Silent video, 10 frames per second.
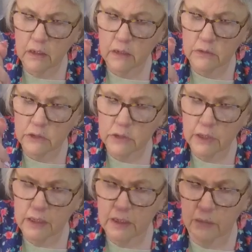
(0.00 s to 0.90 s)
Go
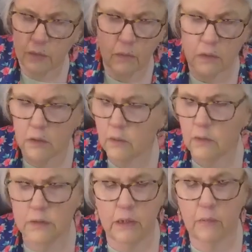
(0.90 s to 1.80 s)
straight up. Oh, Lord, no.